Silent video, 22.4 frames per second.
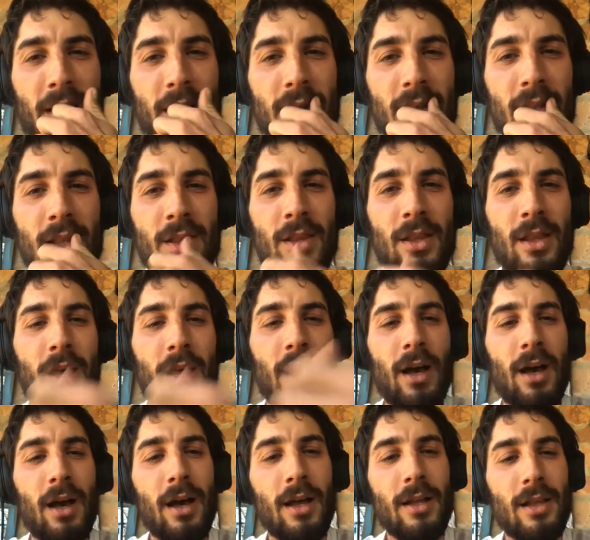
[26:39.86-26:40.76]
No,
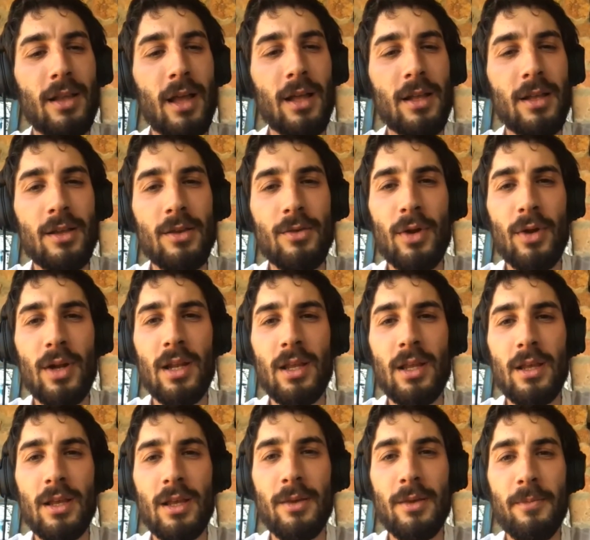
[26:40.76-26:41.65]
I didn't
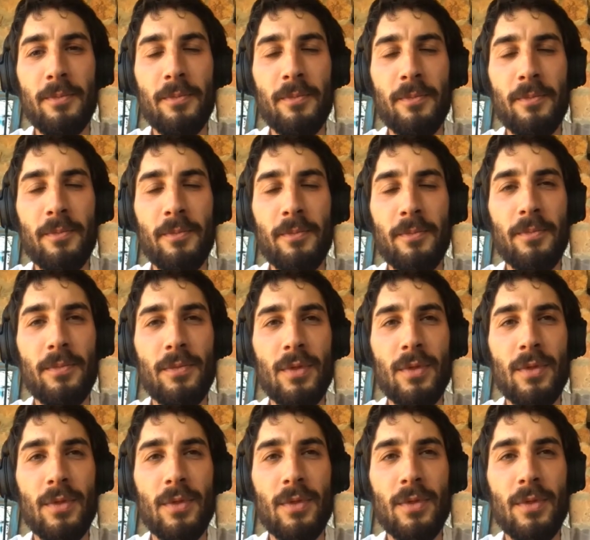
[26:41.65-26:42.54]
really think